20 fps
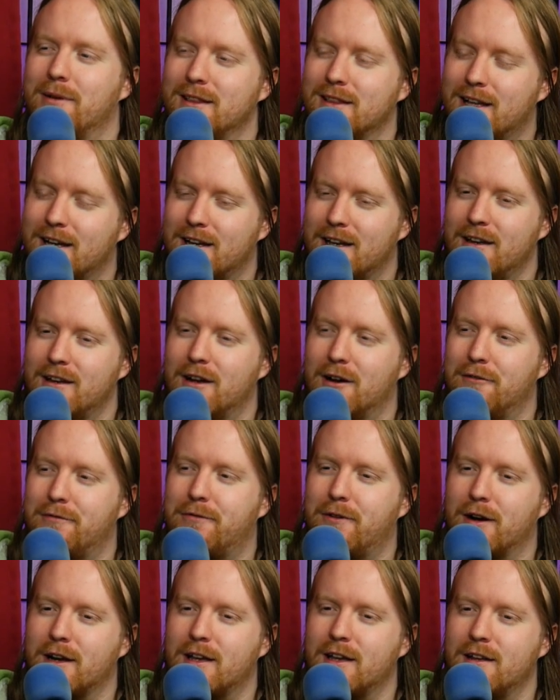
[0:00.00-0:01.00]
but like, you know,
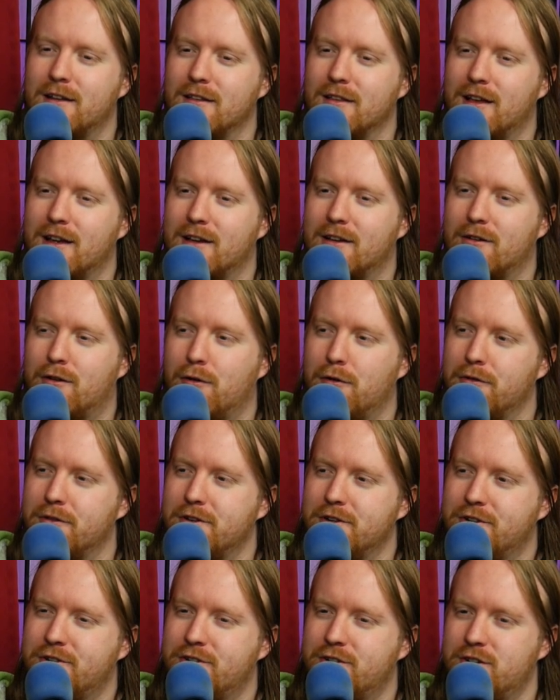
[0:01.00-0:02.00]
fucking like,
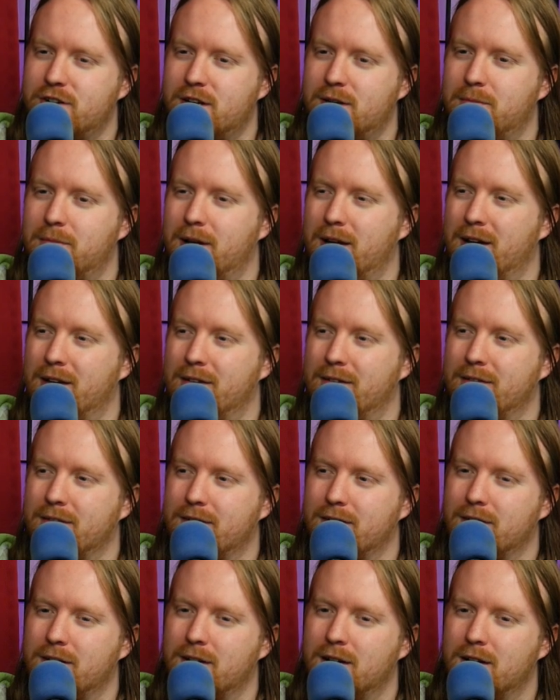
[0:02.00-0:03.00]
holy shit, man.
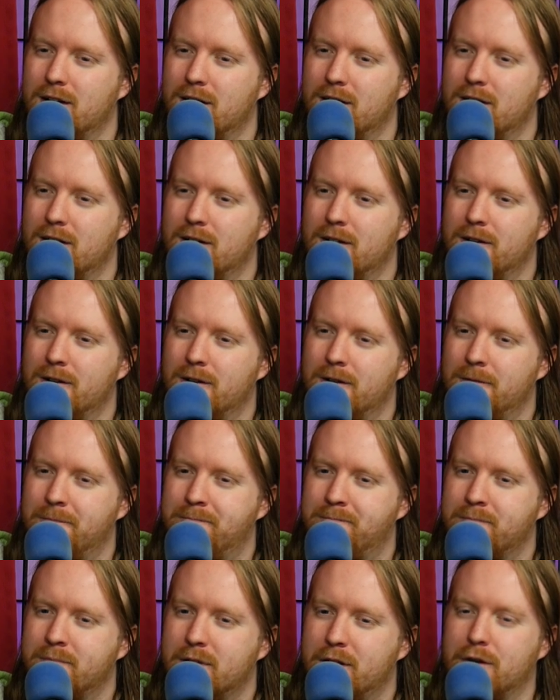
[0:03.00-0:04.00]

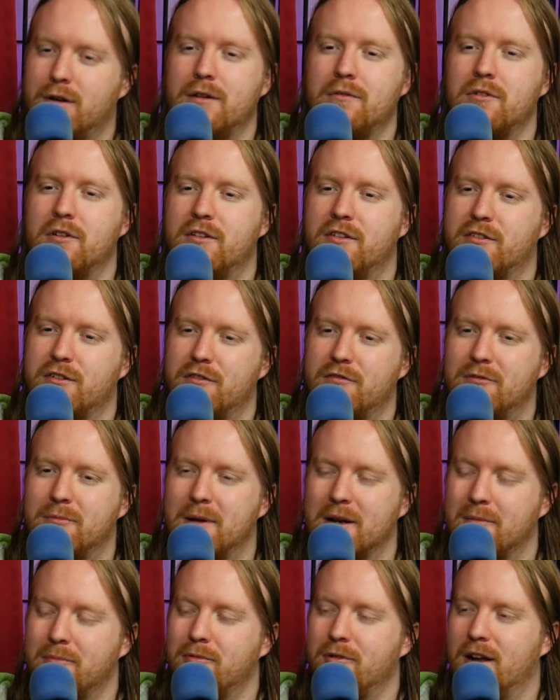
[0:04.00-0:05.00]
You don't even deserve to
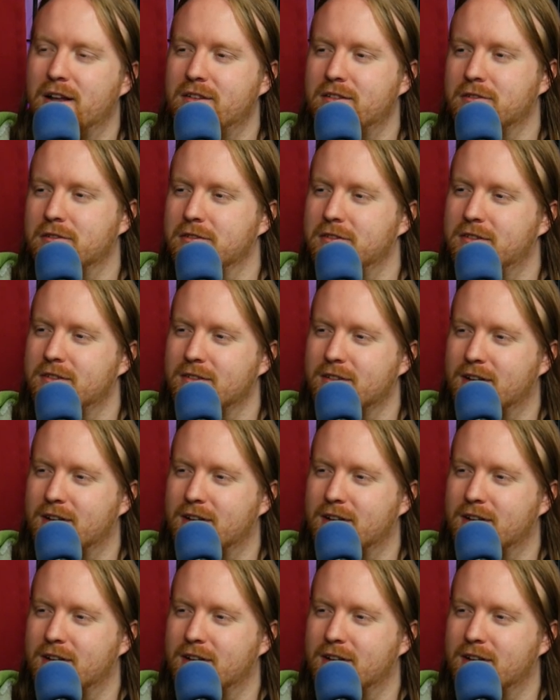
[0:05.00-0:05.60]
make pretzels.